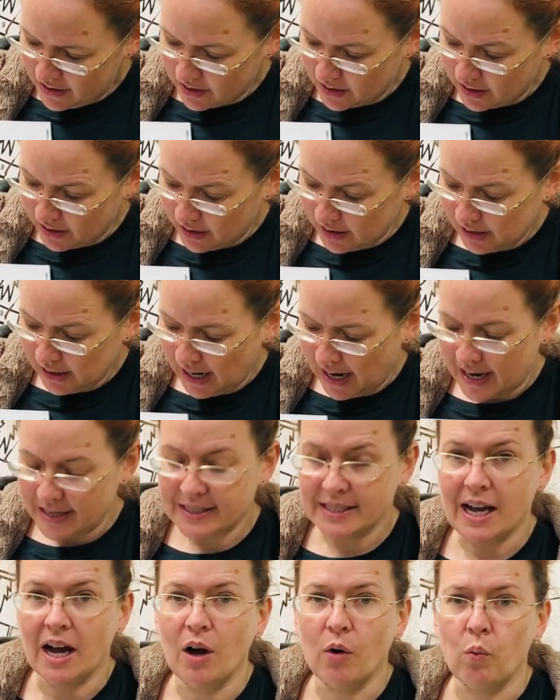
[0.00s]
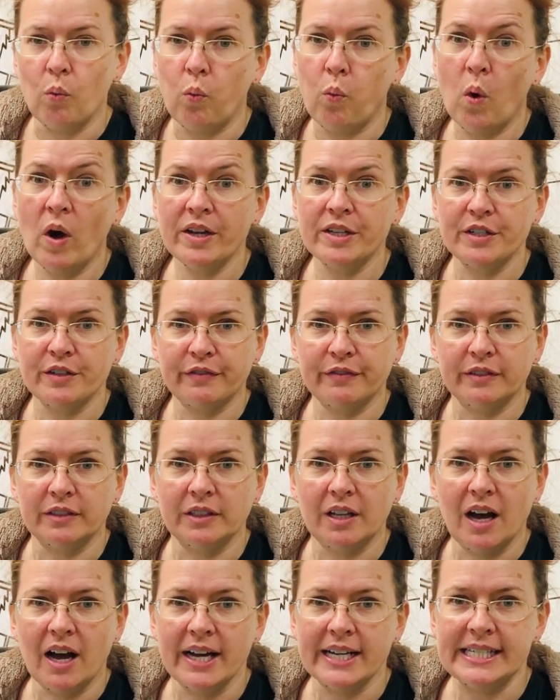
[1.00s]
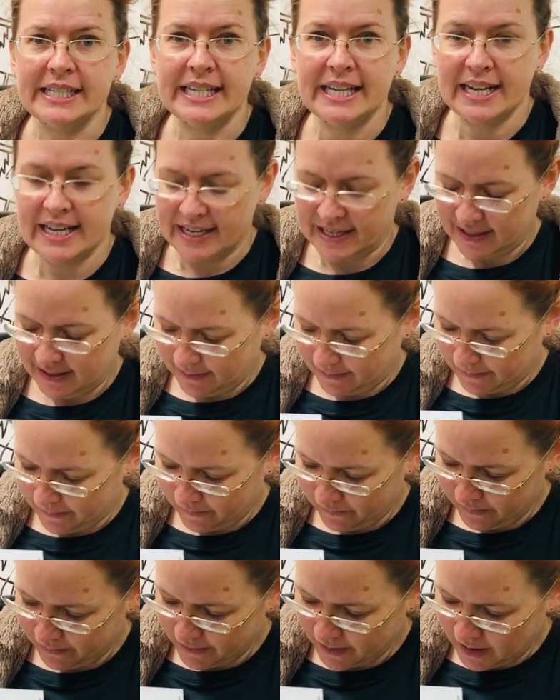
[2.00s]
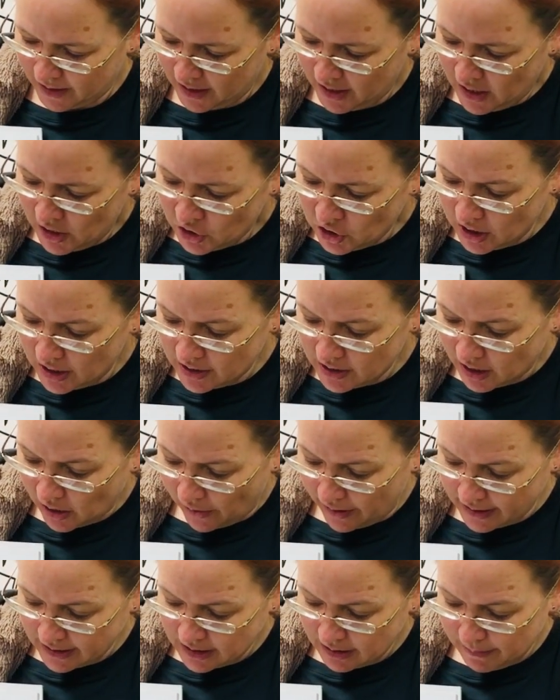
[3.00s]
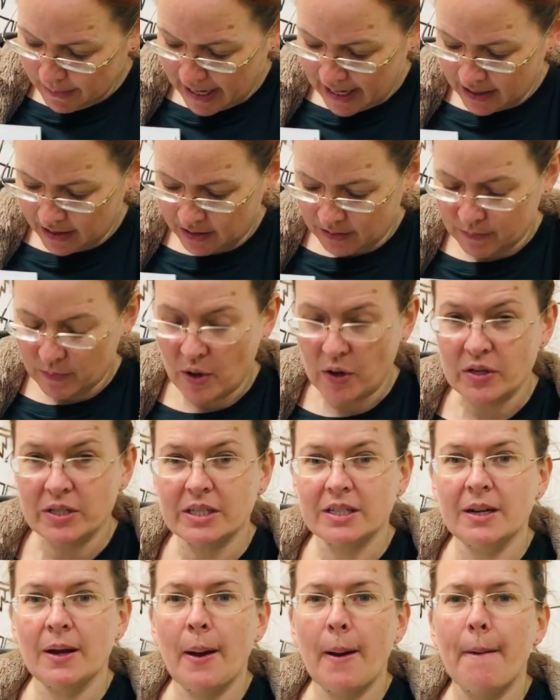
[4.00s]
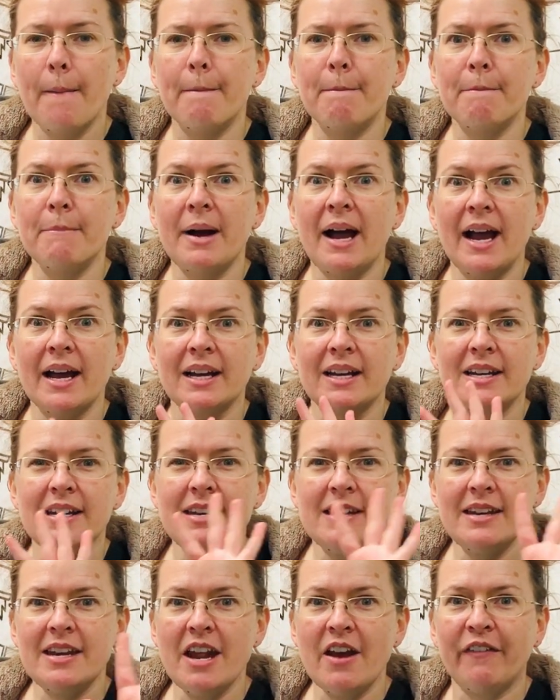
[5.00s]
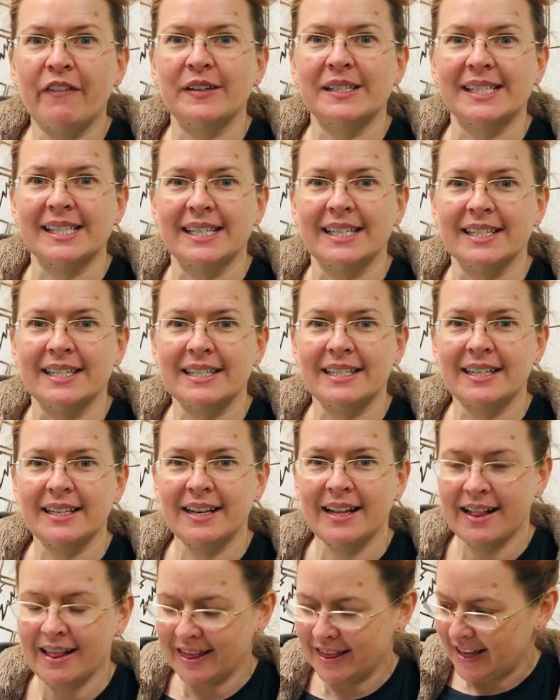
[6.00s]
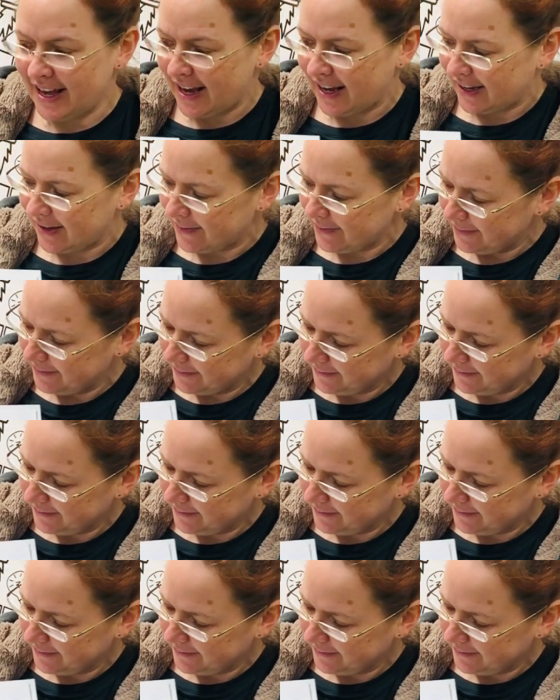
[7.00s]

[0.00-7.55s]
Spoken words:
the girl has a wonderful idea. She is going to make the most magnificent thing.